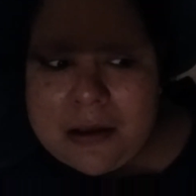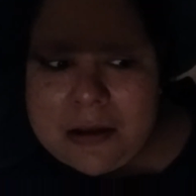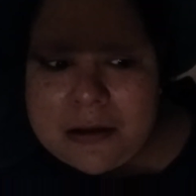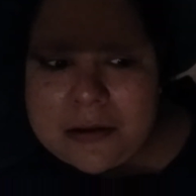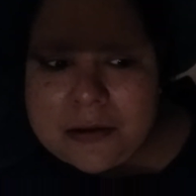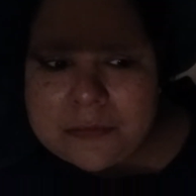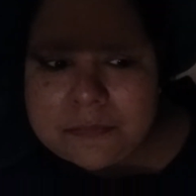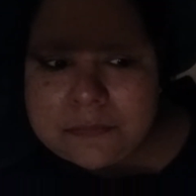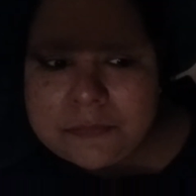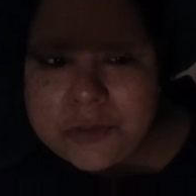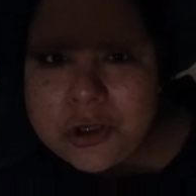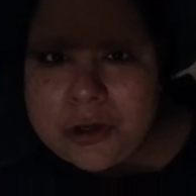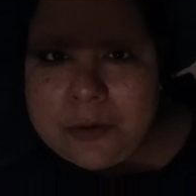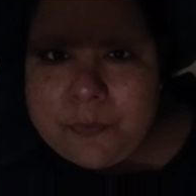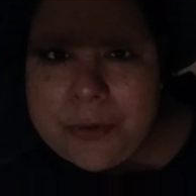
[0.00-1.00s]
um
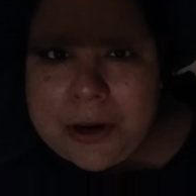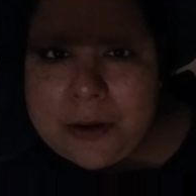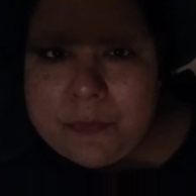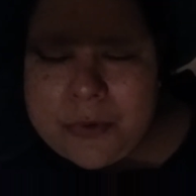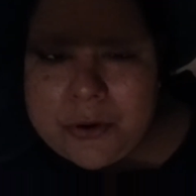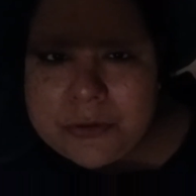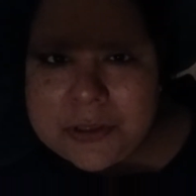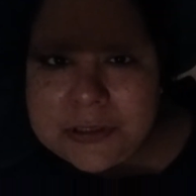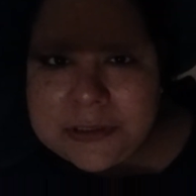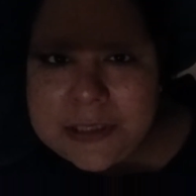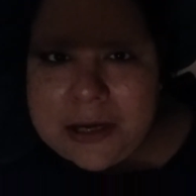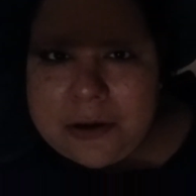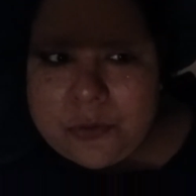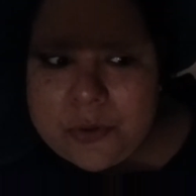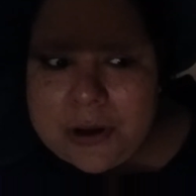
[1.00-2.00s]
you could break a bone and
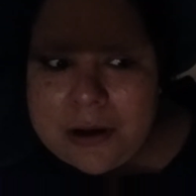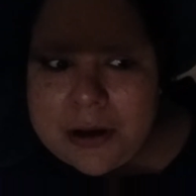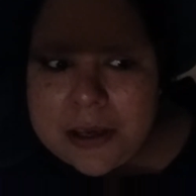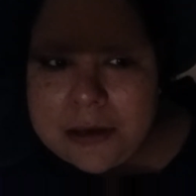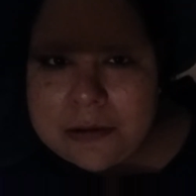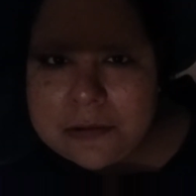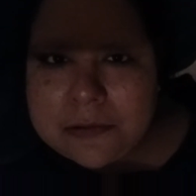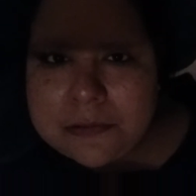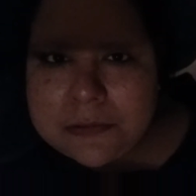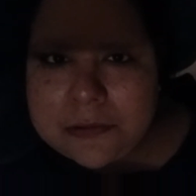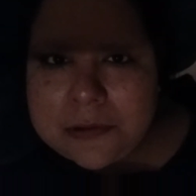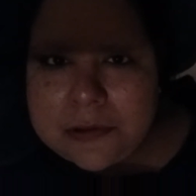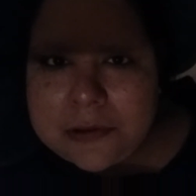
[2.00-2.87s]
see how well i heal